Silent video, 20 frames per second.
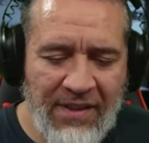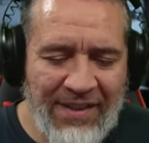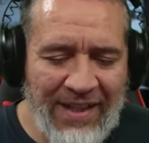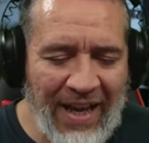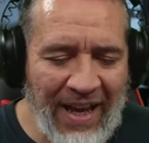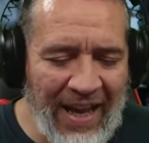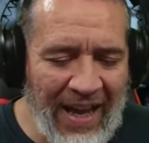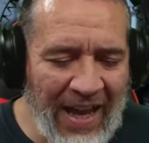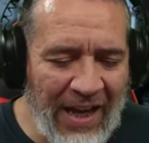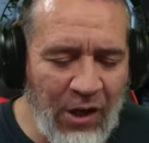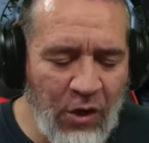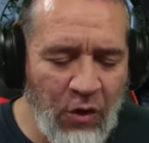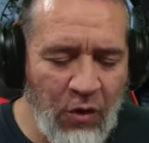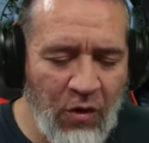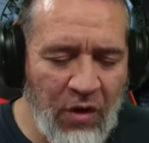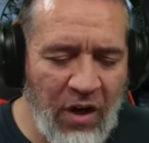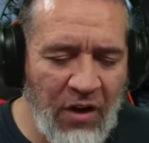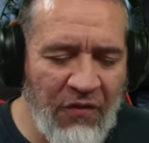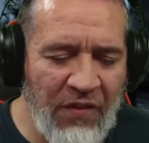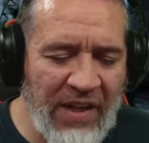The
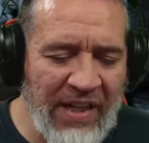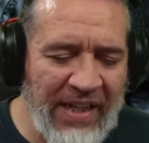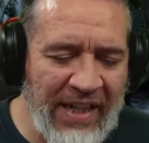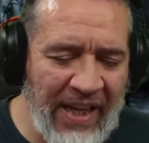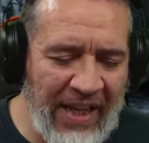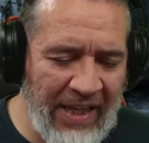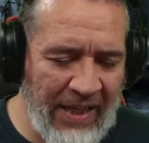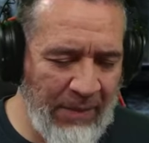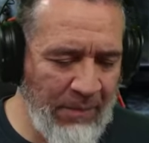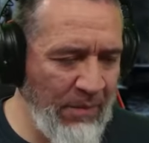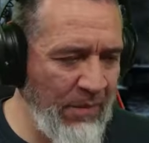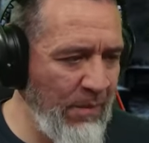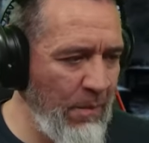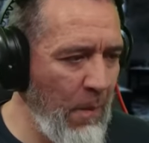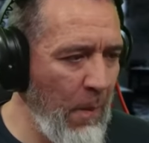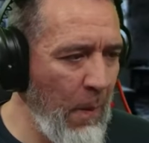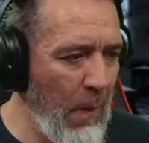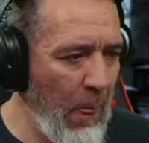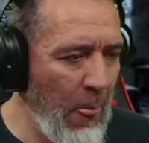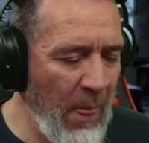echo of a name,
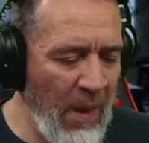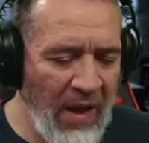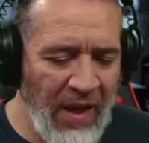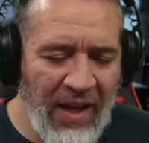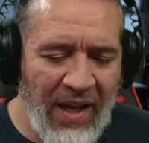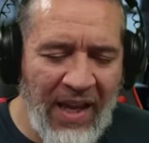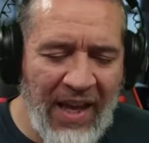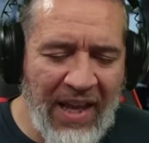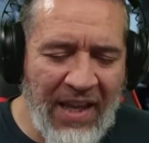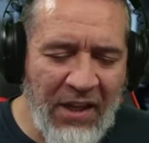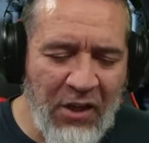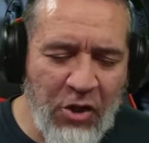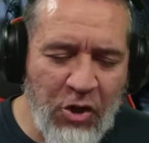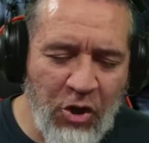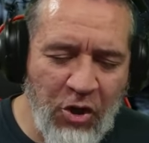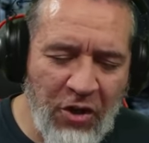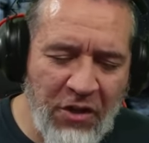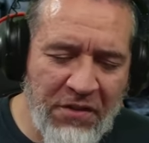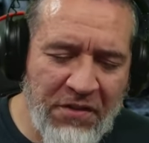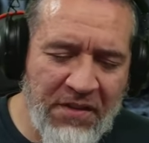a
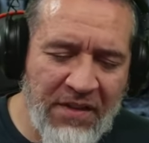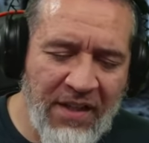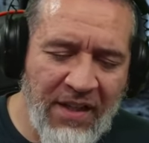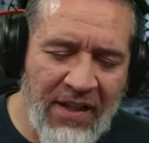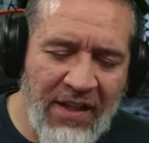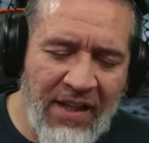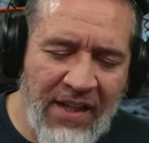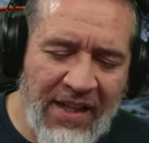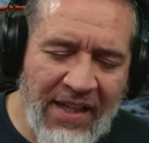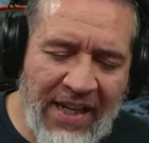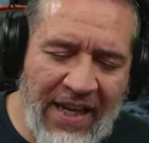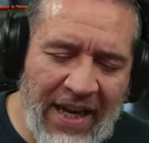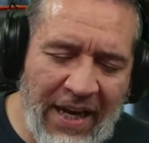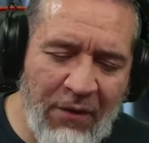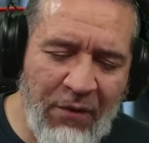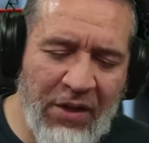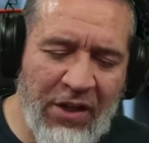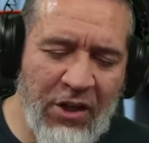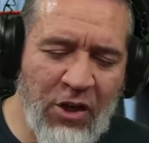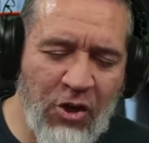curse
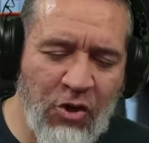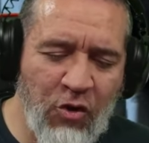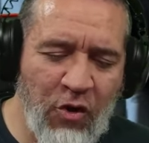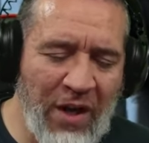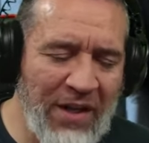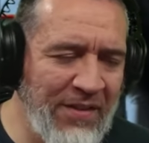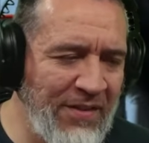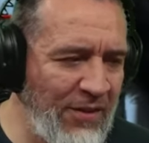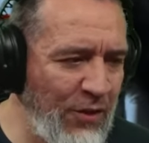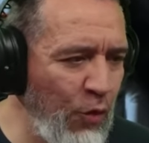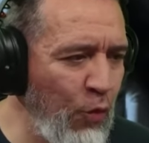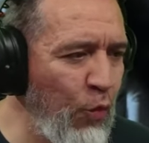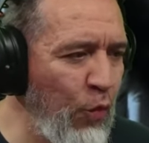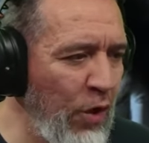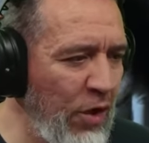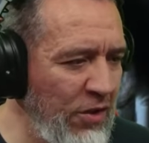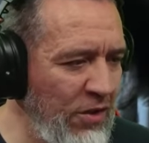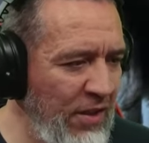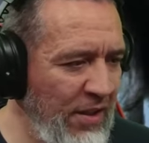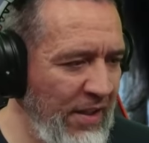carried across the
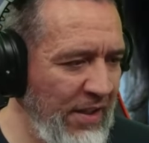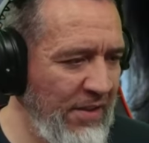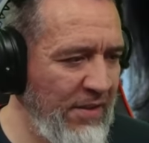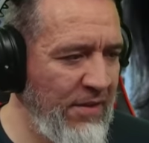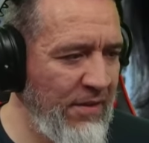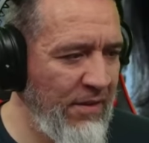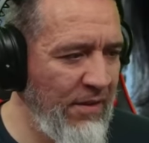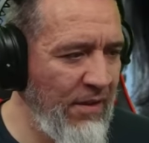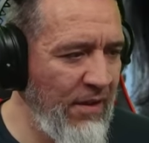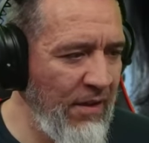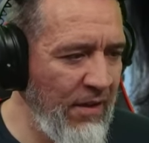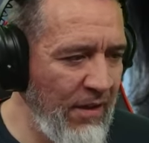wilderness.